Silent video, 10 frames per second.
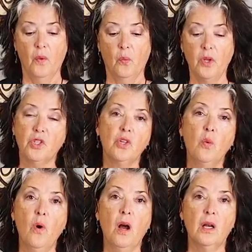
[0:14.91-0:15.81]
We
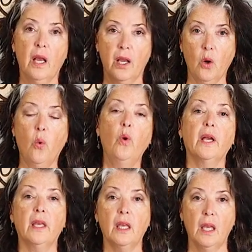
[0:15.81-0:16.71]
do want a
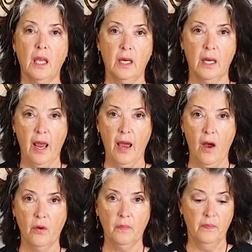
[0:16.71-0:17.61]
quick in and
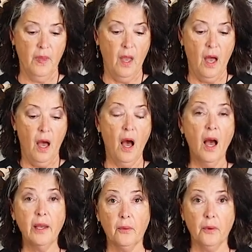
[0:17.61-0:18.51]
out.
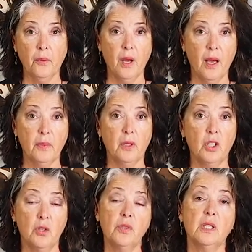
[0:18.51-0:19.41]
I grew up
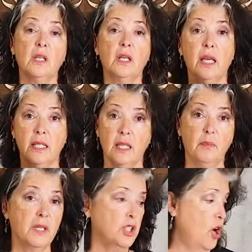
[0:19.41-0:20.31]
using dipping